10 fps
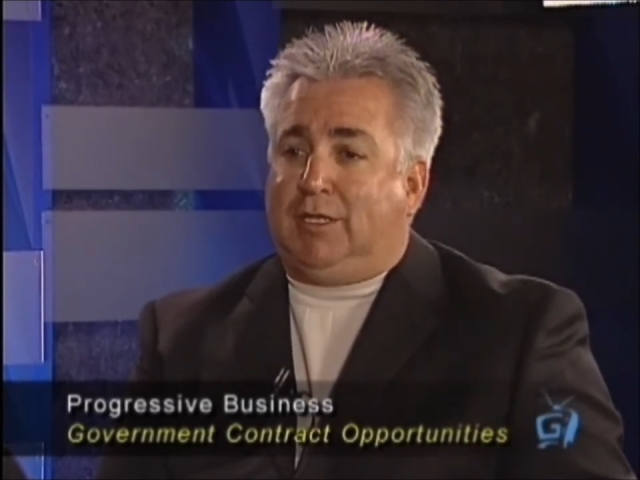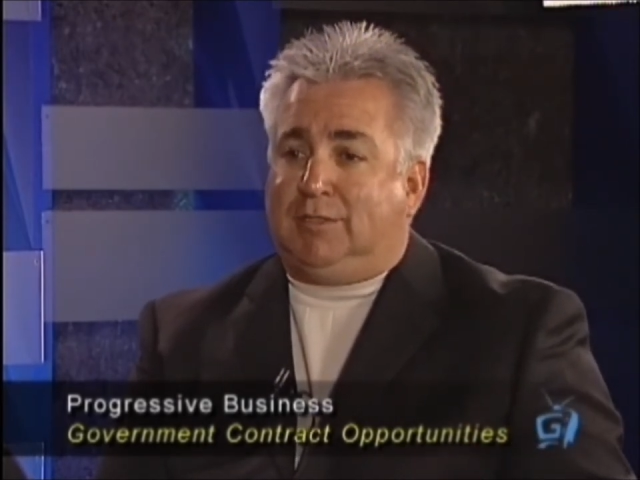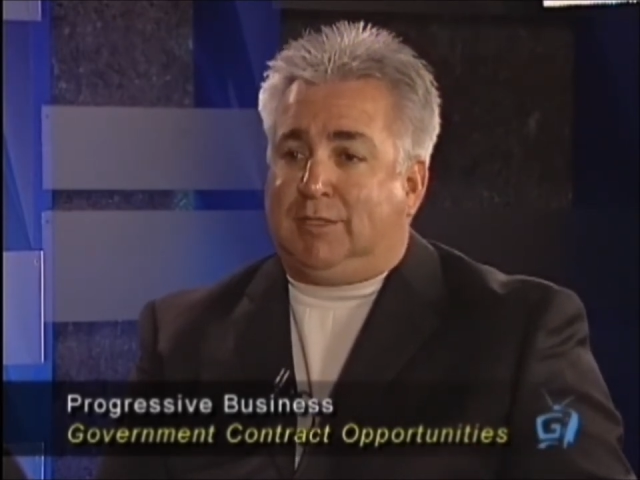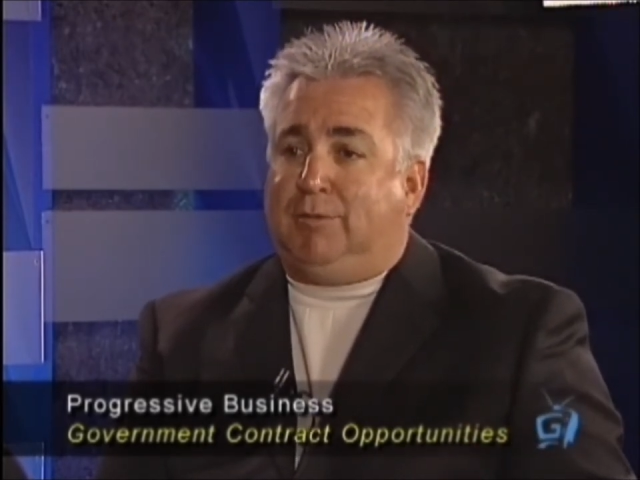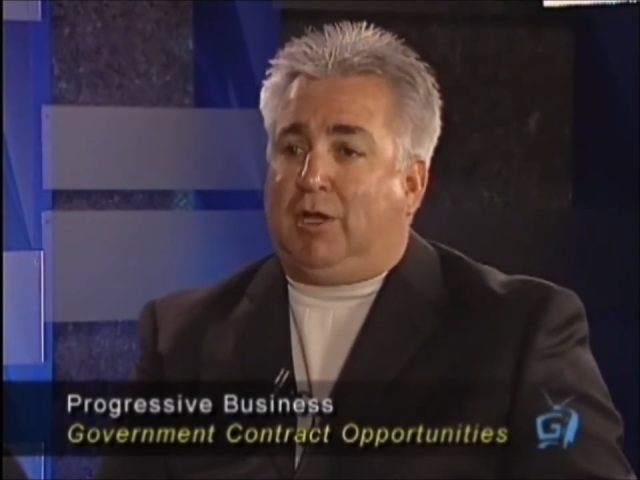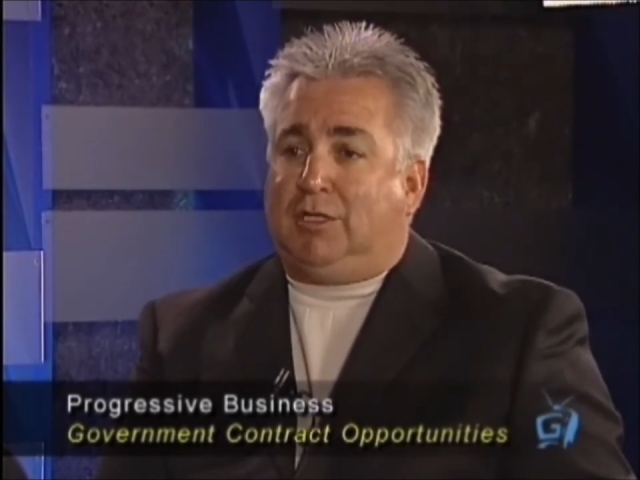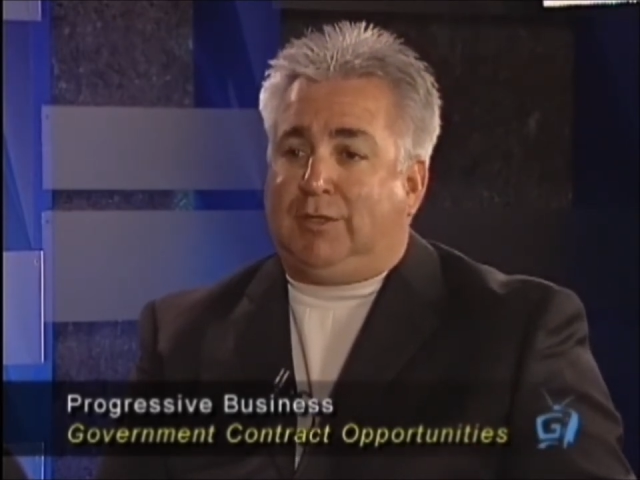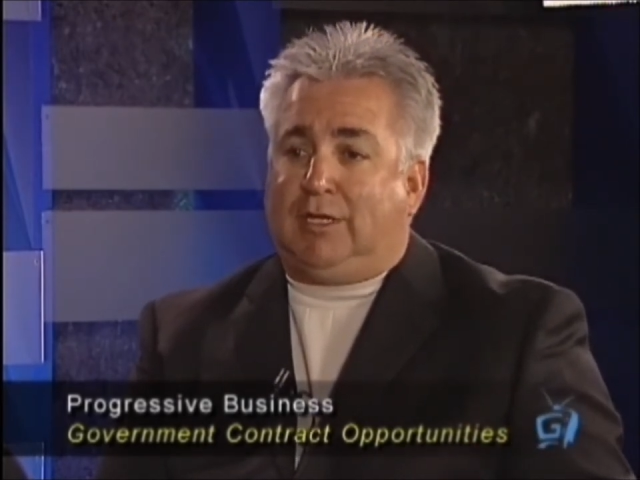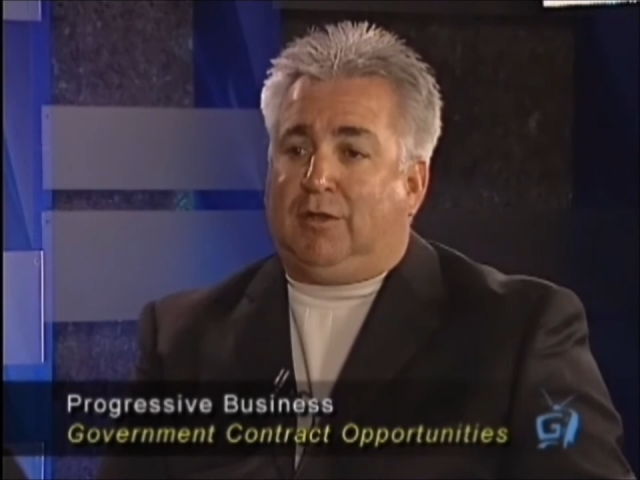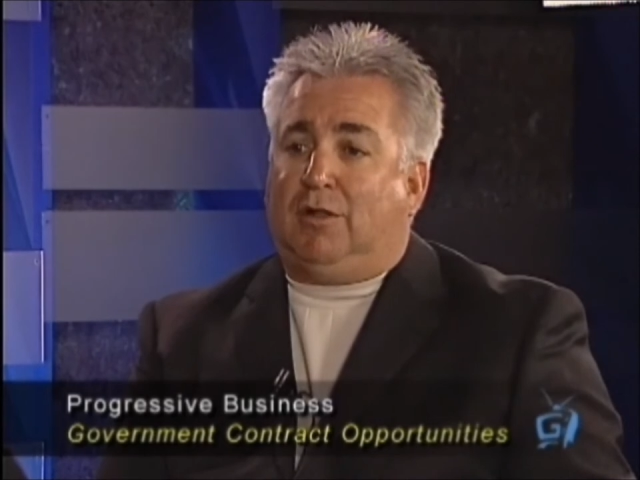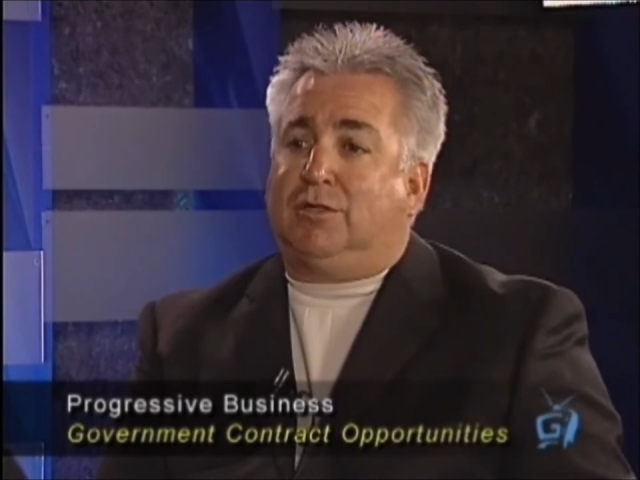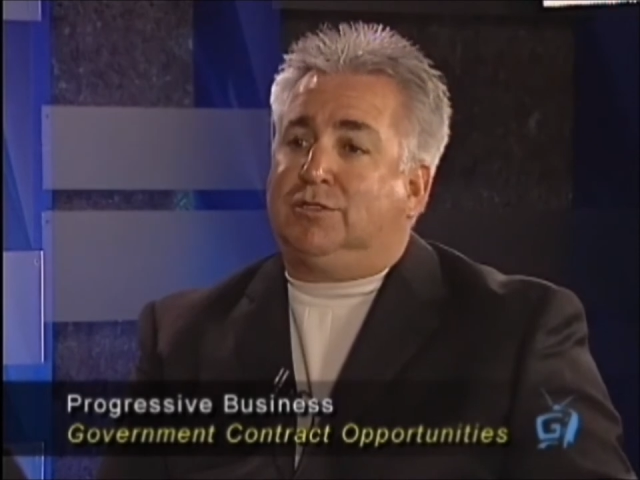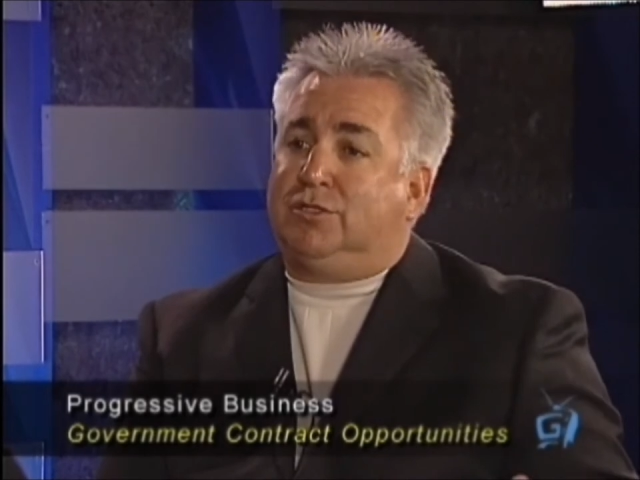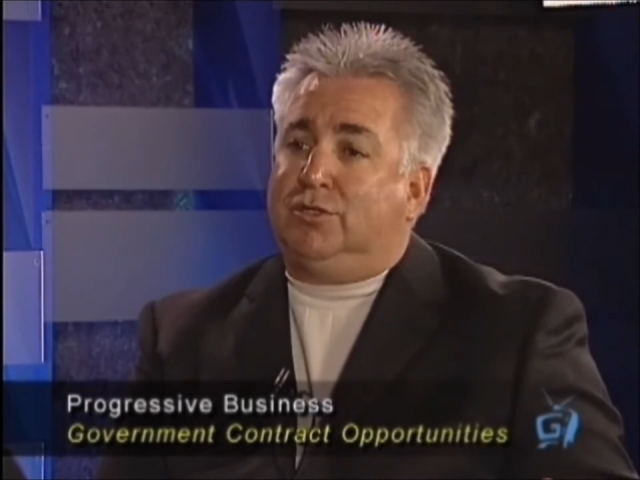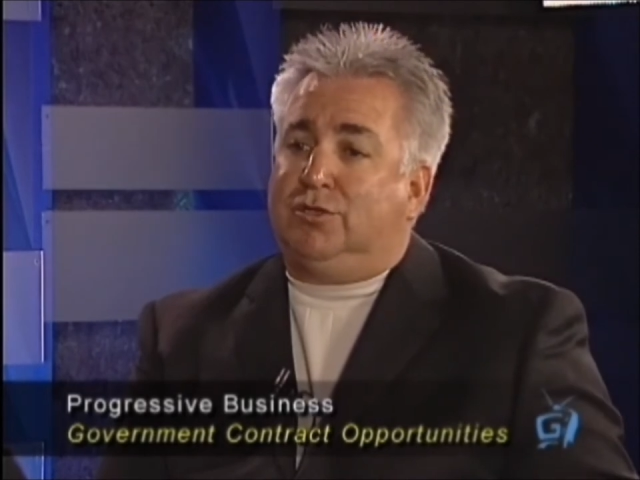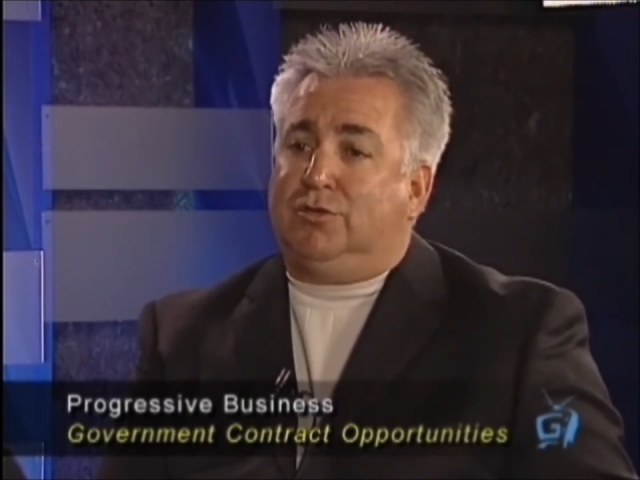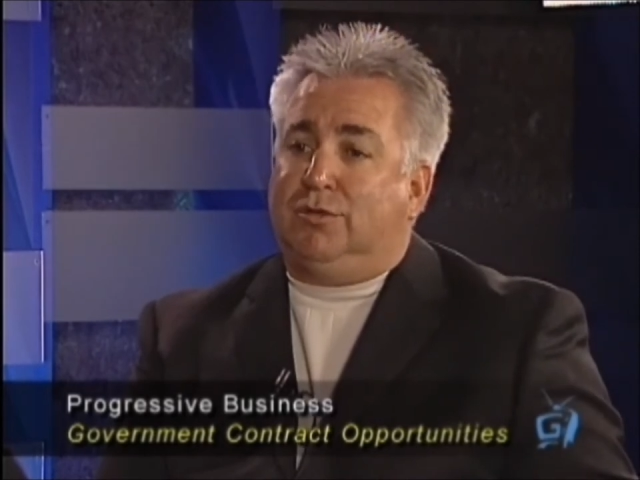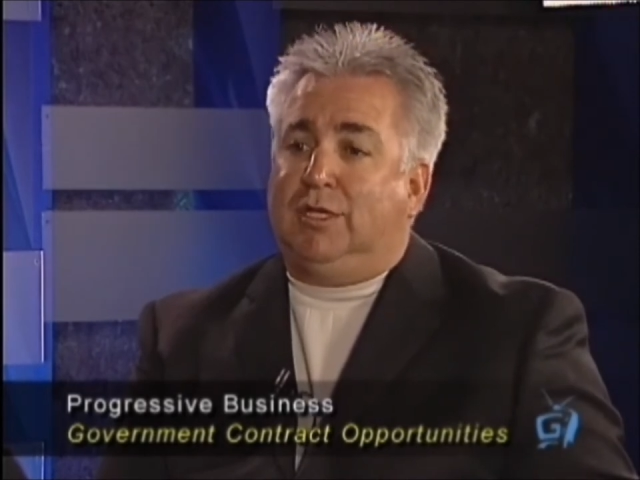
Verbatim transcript: subcontract dollars to